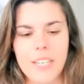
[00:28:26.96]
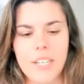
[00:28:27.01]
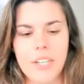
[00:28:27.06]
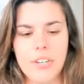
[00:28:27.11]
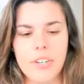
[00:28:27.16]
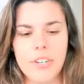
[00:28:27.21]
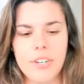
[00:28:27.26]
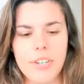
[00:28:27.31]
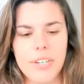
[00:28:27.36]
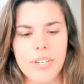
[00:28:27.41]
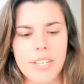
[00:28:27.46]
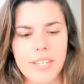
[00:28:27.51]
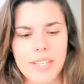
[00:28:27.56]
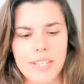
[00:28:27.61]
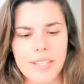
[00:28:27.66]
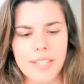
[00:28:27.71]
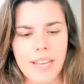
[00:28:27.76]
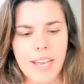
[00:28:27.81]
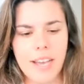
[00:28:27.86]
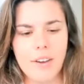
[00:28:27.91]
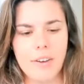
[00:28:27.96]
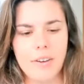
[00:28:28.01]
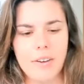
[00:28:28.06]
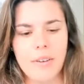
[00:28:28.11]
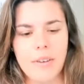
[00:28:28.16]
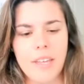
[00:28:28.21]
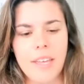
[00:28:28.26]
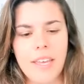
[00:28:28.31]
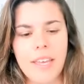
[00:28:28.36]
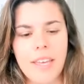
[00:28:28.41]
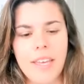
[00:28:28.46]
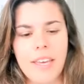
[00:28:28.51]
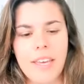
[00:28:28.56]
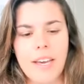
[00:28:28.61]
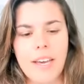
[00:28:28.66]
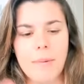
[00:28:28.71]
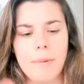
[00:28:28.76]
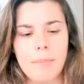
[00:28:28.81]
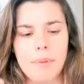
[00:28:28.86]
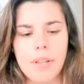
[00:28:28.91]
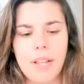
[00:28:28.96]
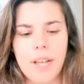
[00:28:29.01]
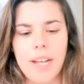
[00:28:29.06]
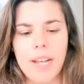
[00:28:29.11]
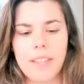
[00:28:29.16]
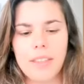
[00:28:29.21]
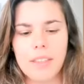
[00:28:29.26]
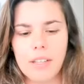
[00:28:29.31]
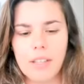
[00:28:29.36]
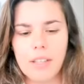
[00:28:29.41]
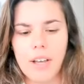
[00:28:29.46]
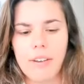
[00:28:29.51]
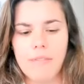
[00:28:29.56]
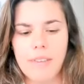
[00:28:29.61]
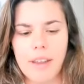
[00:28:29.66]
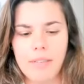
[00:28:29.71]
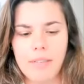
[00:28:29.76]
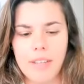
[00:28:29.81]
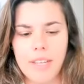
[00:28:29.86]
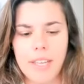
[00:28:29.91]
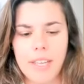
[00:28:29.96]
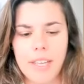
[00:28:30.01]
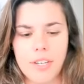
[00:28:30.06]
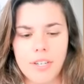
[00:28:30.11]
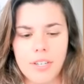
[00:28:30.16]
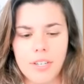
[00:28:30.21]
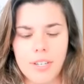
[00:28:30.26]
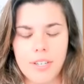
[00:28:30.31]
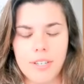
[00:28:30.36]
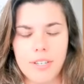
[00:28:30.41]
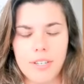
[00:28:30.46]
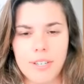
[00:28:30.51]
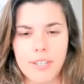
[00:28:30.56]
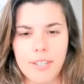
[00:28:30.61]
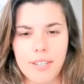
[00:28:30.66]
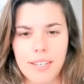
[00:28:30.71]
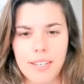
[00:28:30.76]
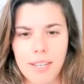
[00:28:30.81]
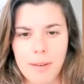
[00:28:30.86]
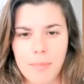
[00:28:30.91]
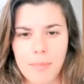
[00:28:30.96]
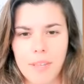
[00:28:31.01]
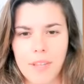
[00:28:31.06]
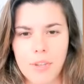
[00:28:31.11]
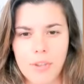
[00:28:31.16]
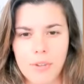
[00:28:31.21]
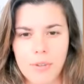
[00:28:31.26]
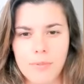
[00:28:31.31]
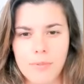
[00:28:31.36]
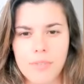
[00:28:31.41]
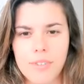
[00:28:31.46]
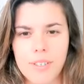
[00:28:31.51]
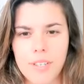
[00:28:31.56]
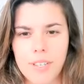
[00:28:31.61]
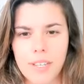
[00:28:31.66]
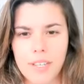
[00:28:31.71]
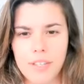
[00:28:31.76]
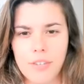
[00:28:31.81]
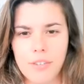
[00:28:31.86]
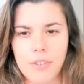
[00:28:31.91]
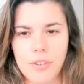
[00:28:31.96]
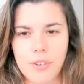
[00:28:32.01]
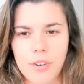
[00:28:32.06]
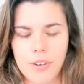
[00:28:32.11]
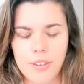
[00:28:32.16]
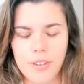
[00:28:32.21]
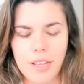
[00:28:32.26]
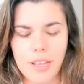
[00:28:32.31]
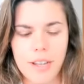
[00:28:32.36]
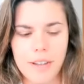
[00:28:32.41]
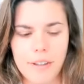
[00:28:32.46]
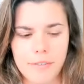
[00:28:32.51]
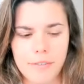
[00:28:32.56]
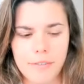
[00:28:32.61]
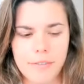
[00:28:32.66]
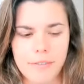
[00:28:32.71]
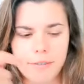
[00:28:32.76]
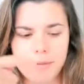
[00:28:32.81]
here is how applying the law of navigation can be used into your life